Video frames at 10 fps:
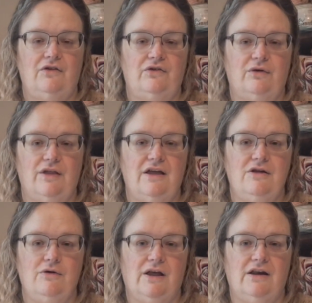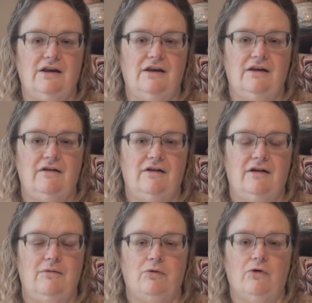so that you can
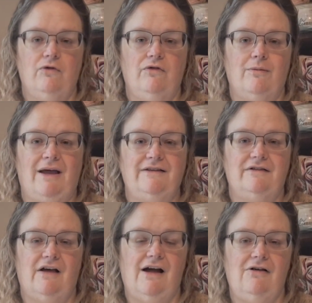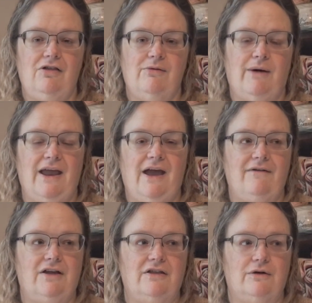improve your mental health by
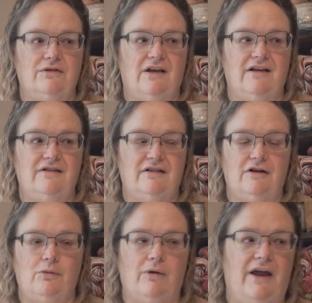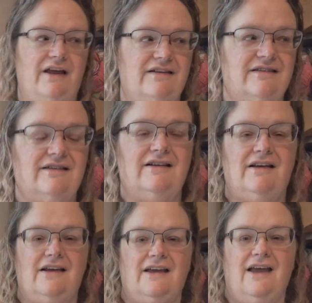having those nice little breaks.
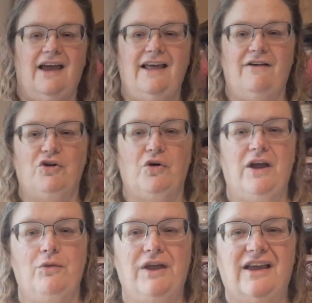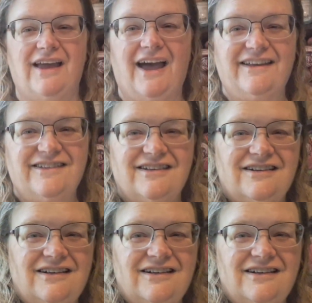And have a great week, guys.